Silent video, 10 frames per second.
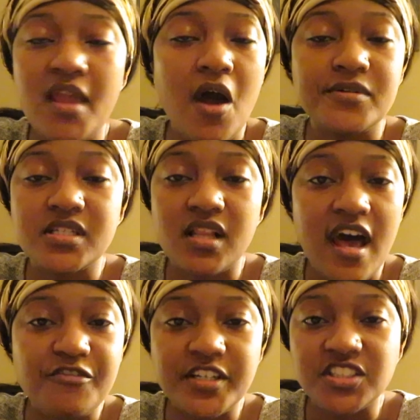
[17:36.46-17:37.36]
I was the
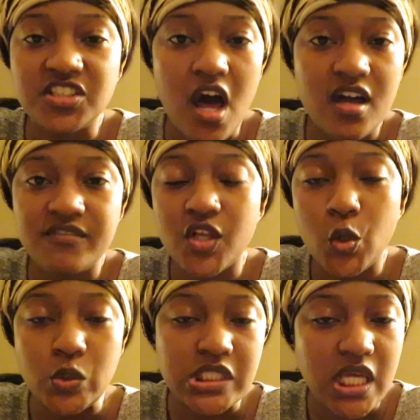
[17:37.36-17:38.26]
laughing stock of the
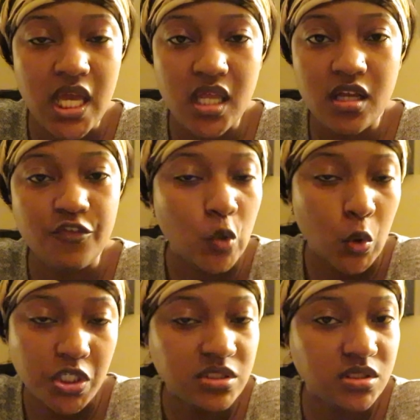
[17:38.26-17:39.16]
whole stand, of
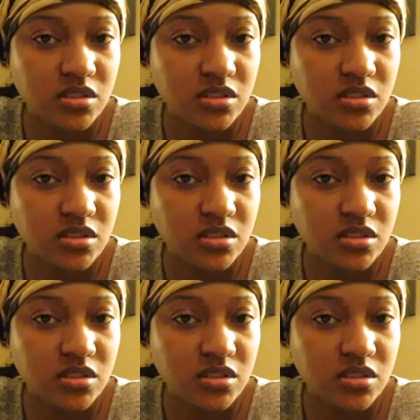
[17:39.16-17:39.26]
course.